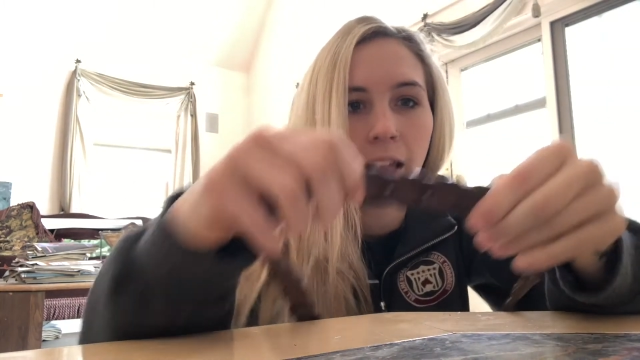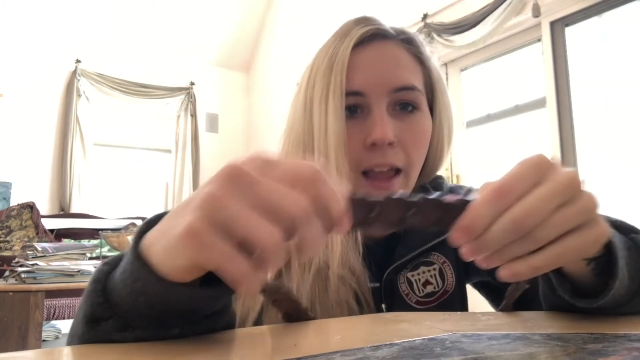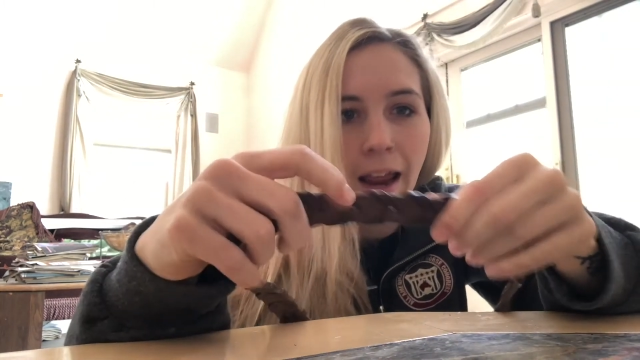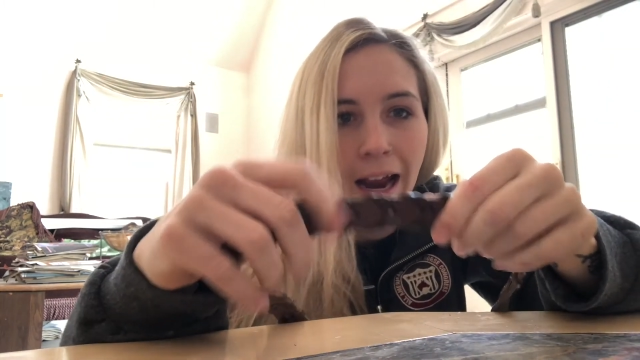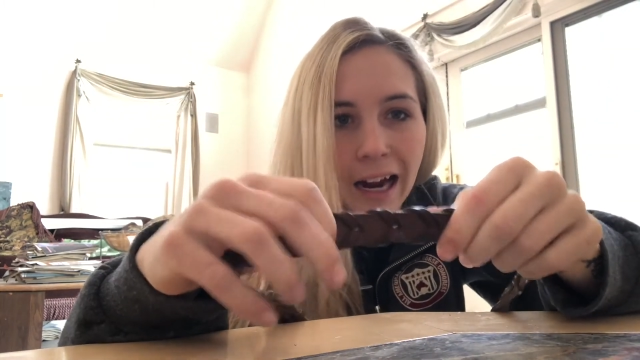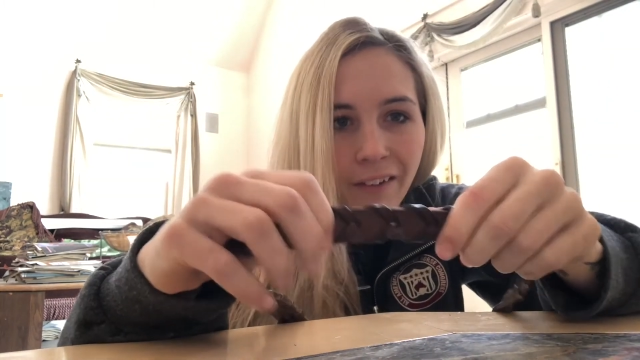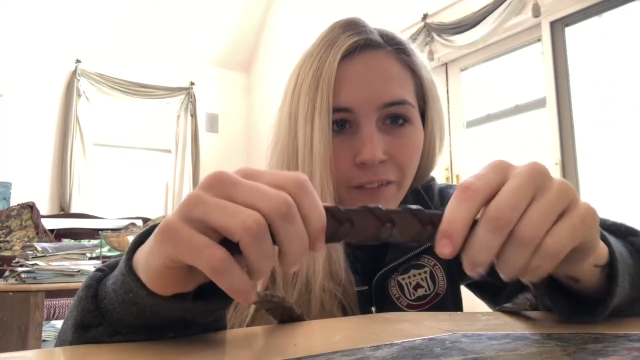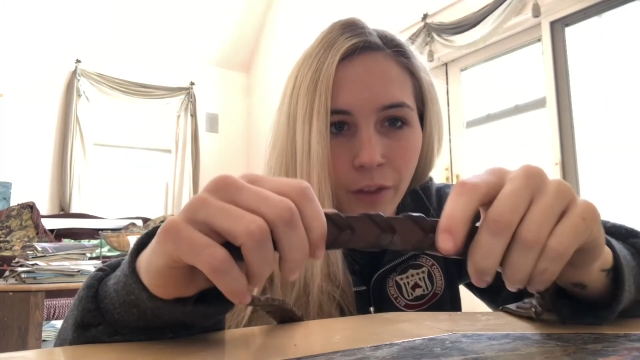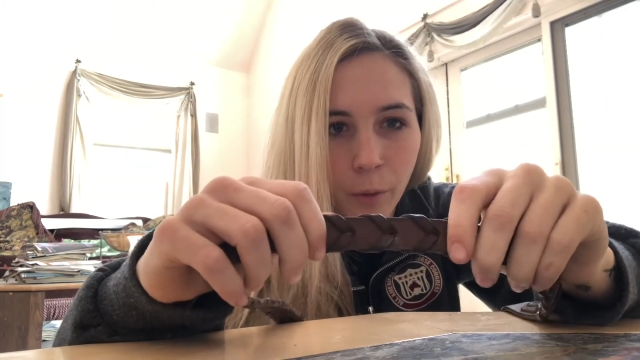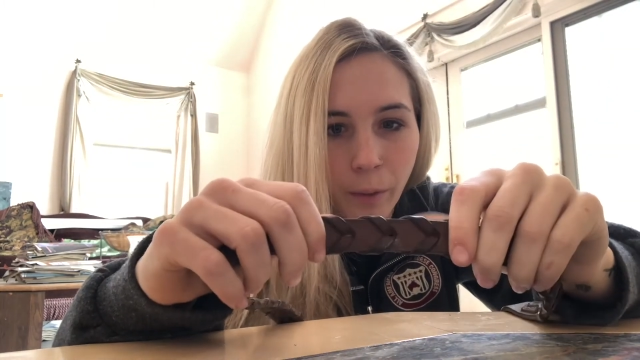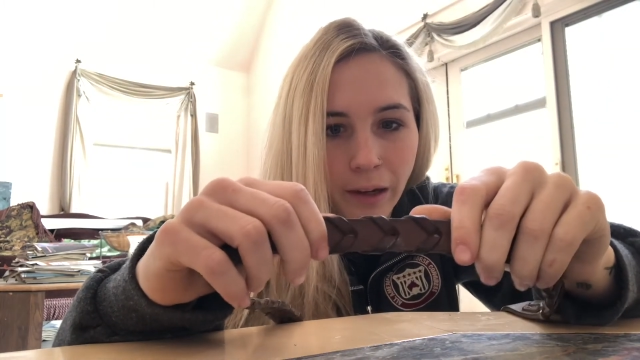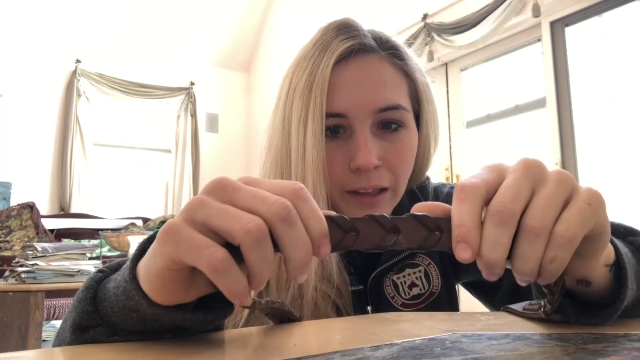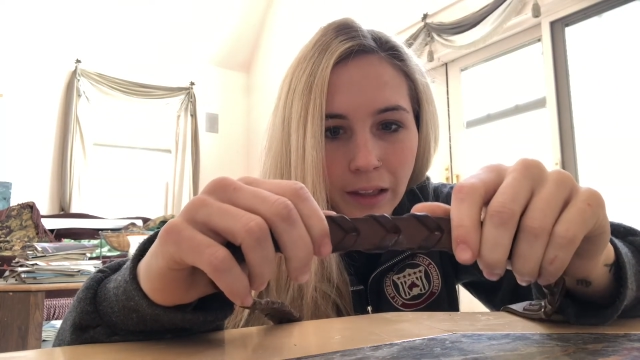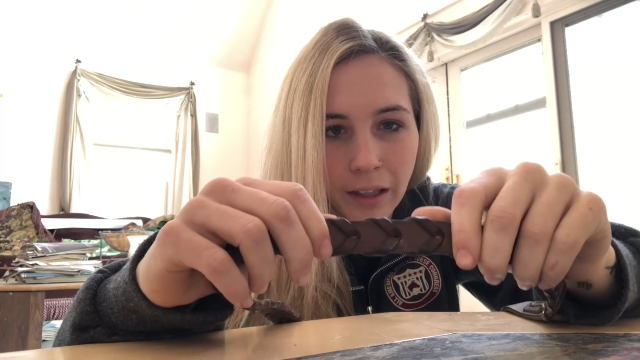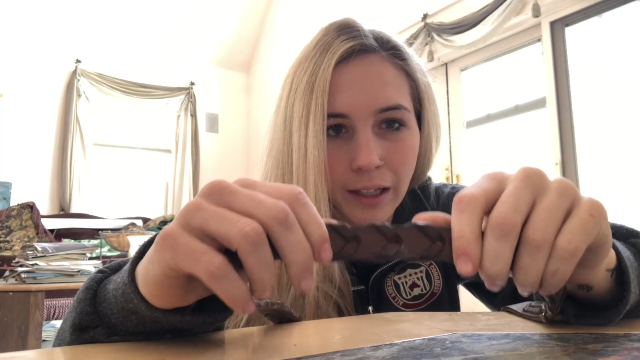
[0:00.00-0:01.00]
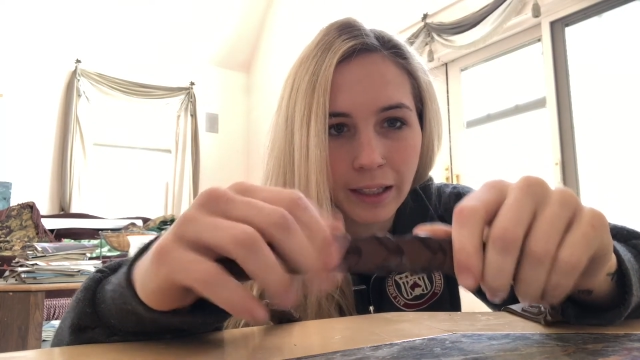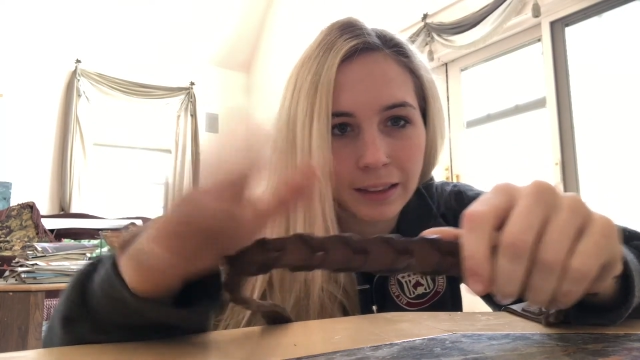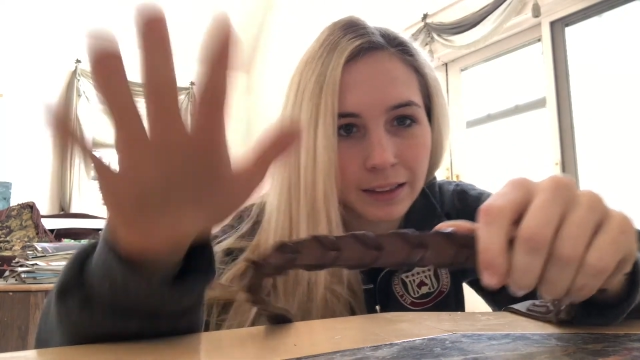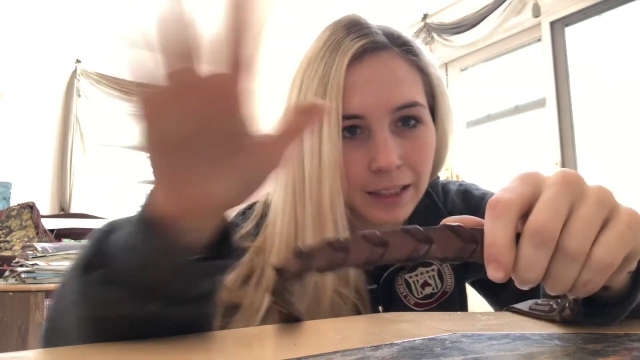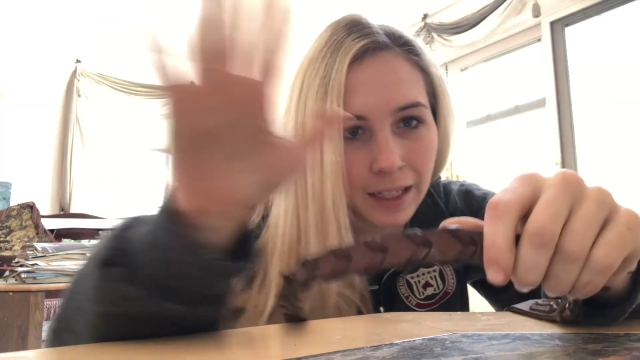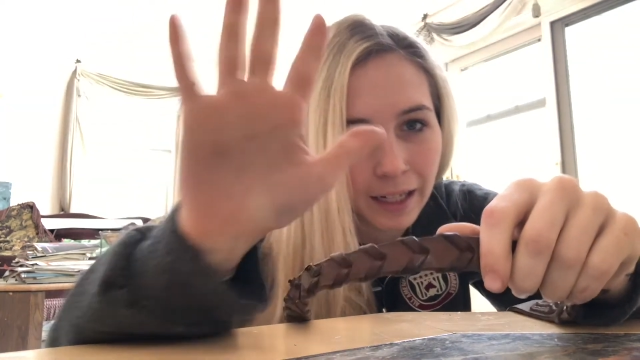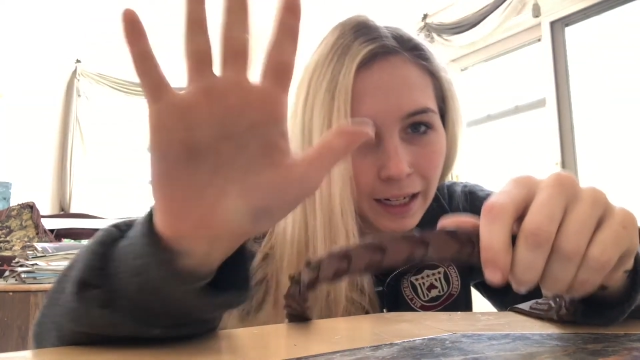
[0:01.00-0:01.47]
half the width of this,
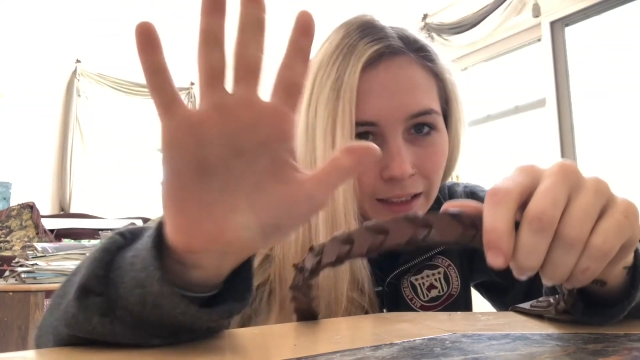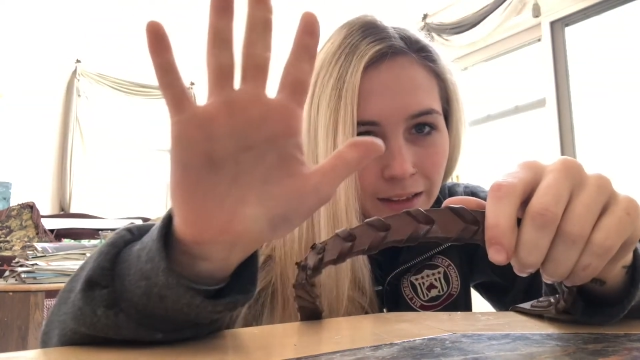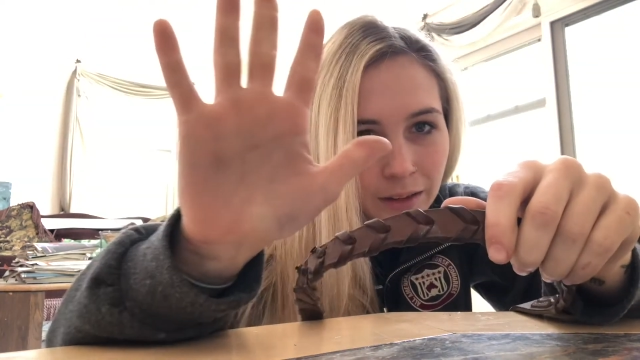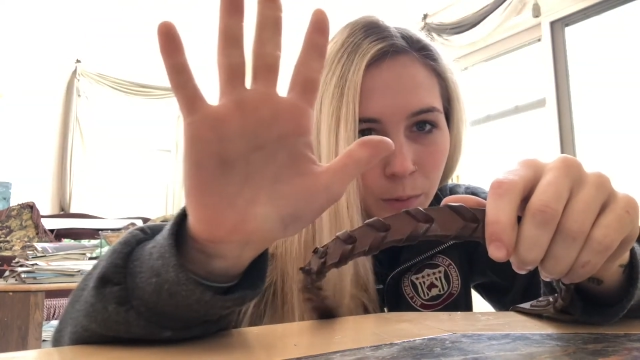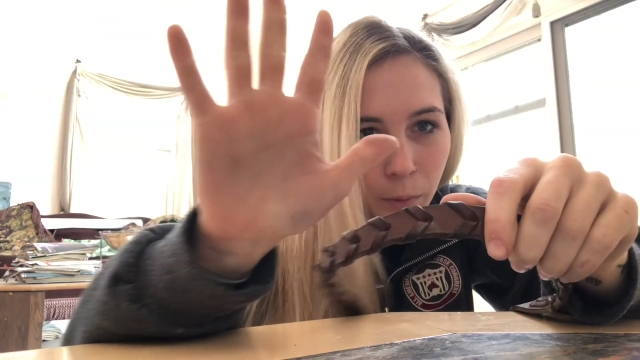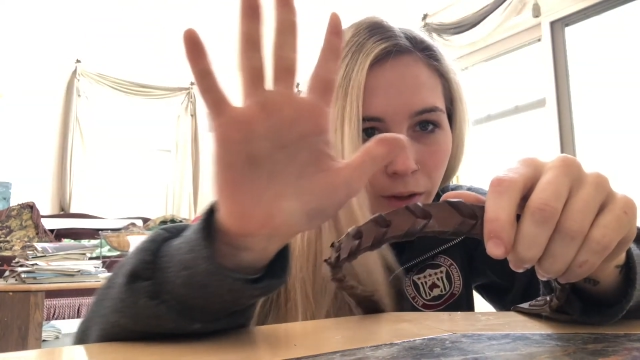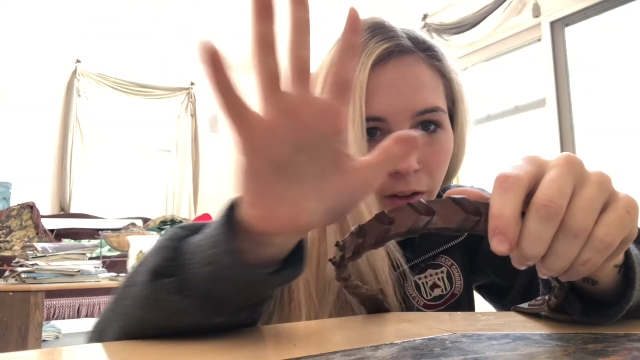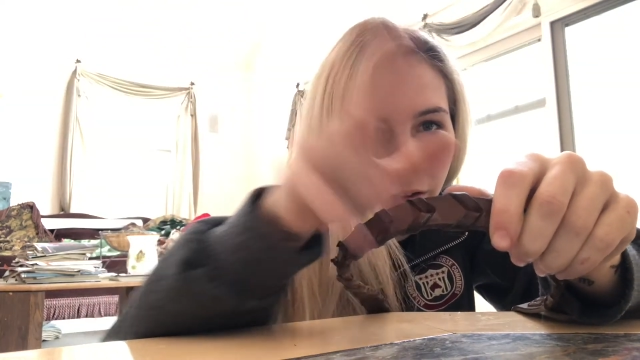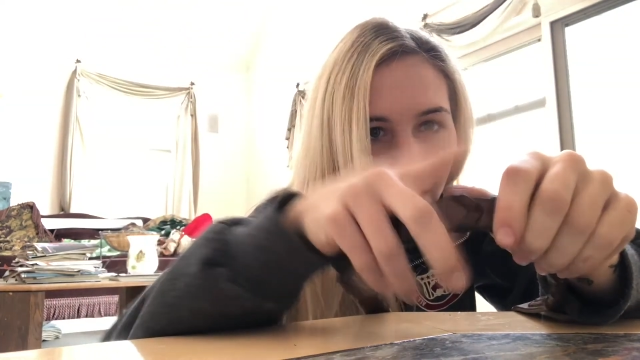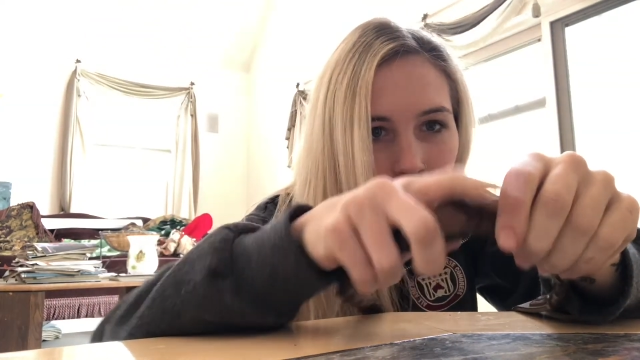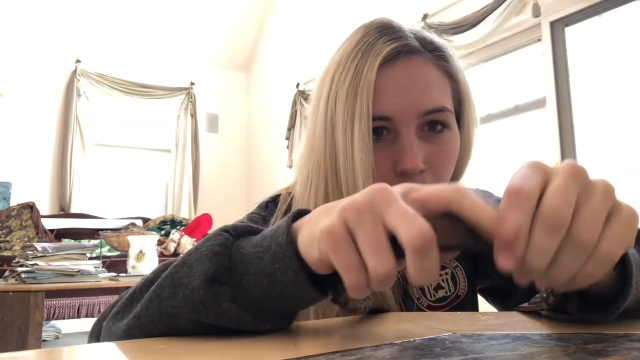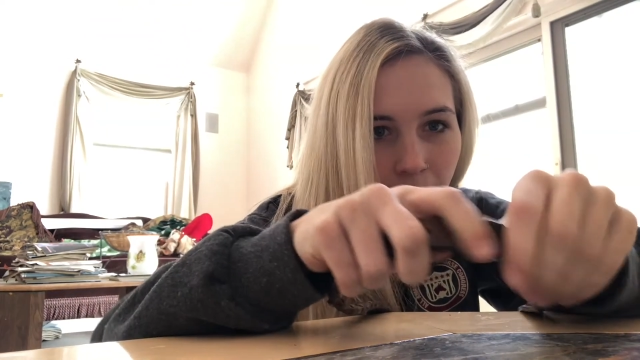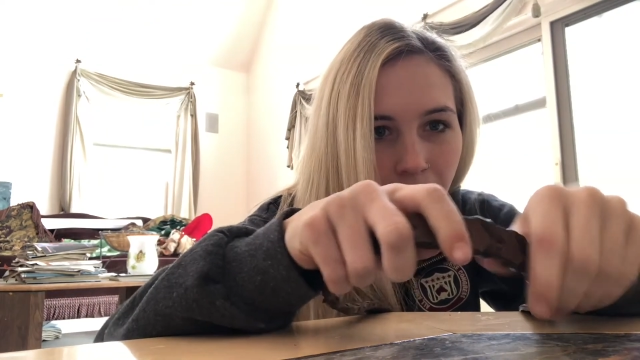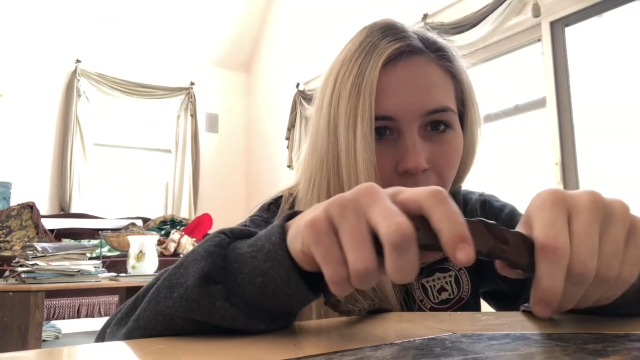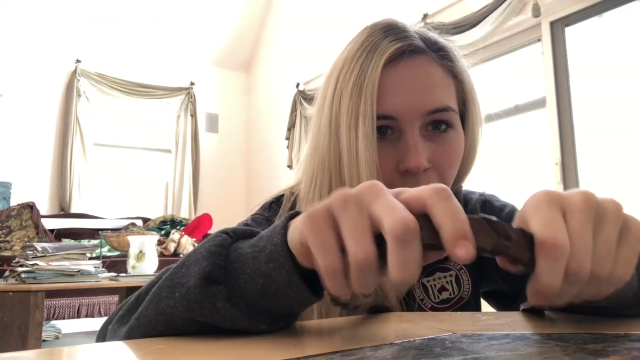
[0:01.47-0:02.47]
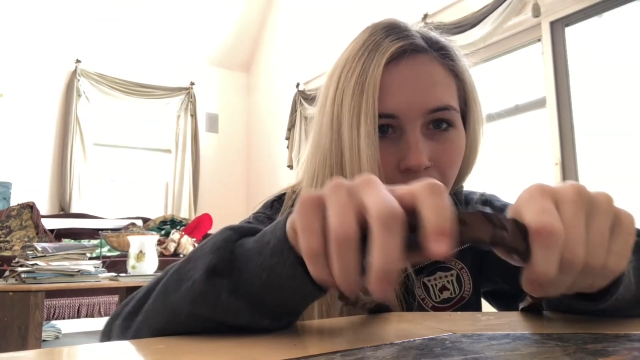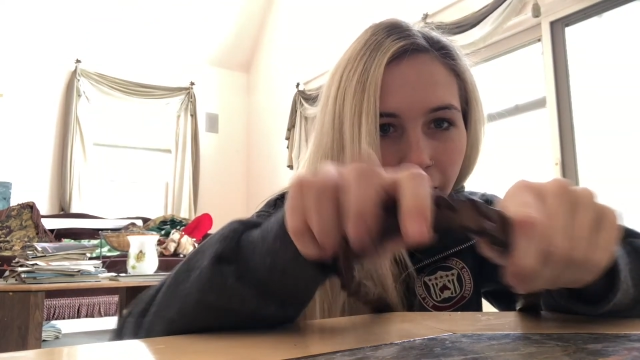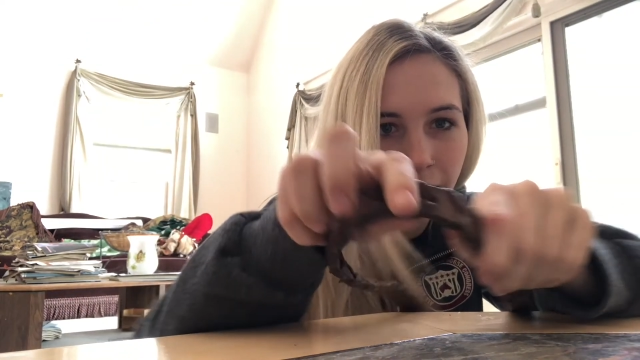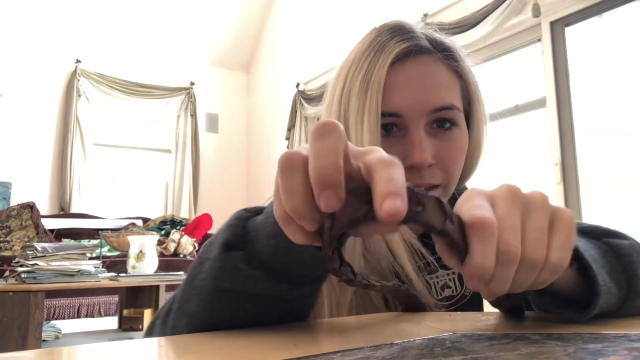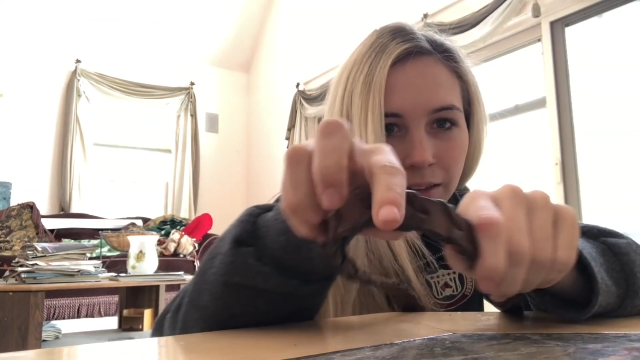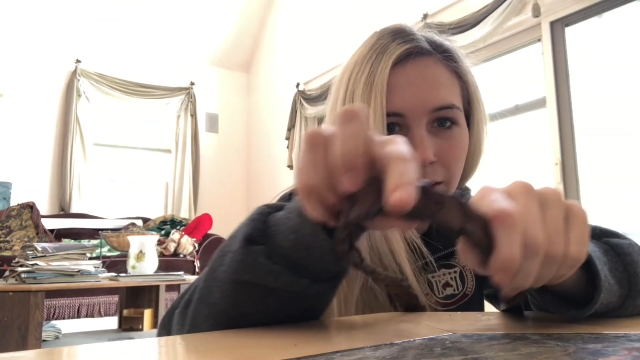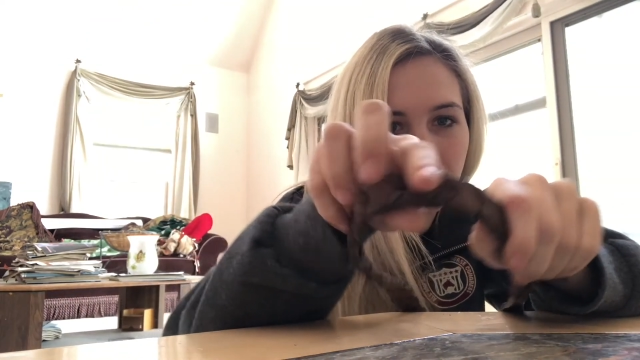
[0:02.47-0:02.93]
and I got these little itty bitty hands,